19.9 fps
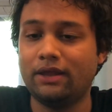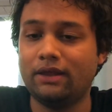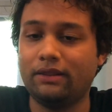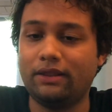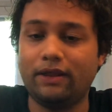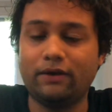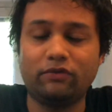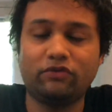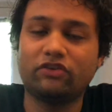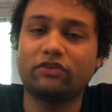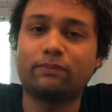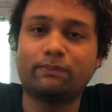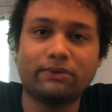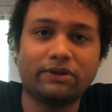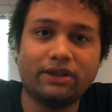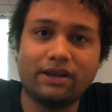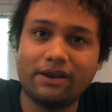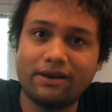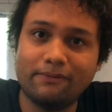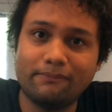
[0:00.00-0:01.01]
than to just put
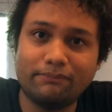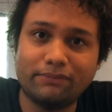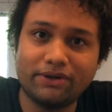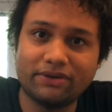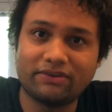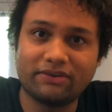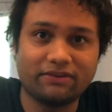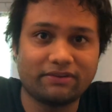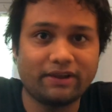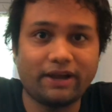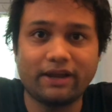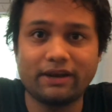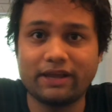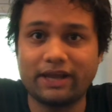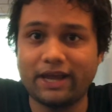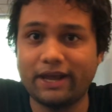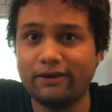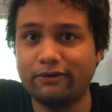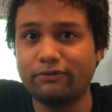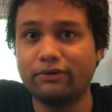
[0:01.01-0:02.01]
the numbers inside a
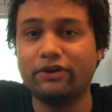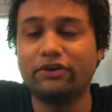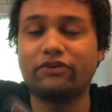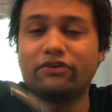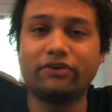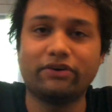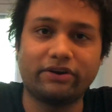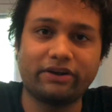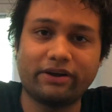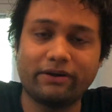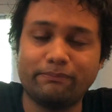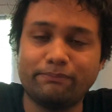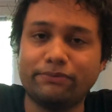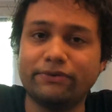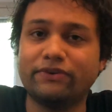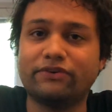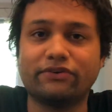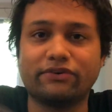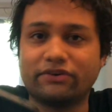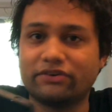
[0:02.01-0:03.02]
calculator or the
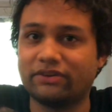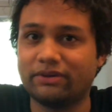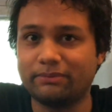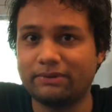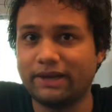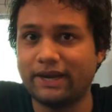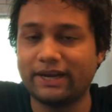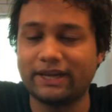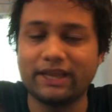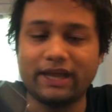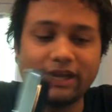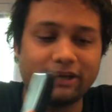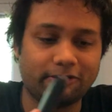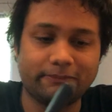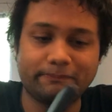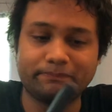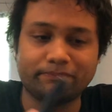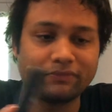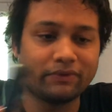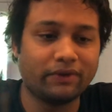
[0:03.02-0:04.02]
computer or something like that and